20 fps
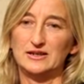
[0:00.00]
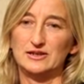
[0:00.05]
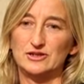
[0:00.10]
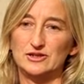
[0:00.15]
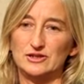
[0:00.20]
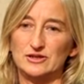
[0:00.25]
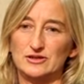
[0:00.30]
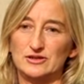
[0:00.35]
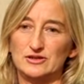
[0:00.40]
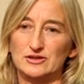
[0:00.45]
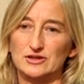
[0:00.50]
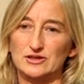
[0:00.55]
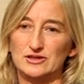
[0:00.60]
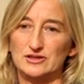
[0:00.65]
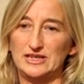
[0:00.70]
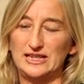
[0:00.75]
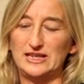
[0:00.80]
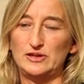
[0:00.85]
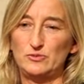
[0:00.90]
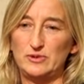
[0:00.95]
to
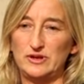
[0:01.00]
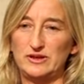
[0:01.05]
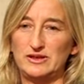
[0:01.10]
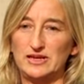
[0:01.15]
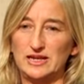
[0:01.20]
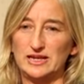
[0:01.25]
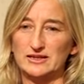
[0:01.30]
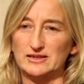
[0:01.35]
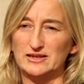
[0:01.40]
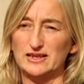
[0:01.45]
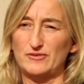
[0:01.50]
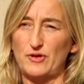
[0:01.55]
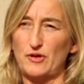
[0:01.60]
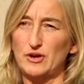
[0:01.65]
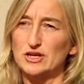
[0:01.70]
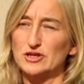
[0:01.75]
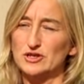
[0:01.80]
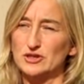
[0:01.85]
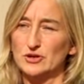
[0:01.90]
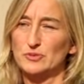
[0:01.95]
deal with things at a very
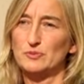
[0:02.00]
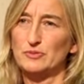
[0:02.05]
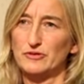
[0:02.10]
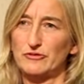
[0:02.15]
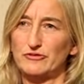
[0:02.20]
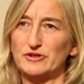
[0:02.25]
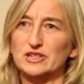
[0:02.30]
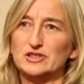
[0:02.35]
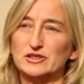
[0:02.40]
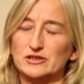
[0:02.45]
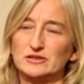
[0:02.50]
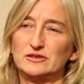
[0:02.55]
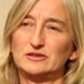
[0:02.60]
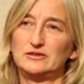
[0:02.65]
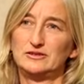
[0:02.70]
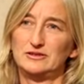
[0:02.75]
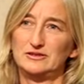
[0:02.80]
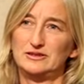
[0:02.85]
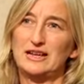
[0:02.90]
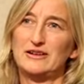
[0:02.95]
superficial
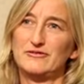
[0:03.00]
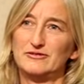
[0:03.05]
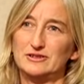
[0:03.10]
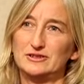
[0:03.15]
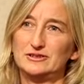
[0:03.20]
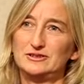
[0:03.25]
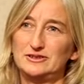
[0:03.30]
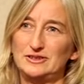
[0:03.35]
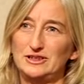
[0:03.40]
level,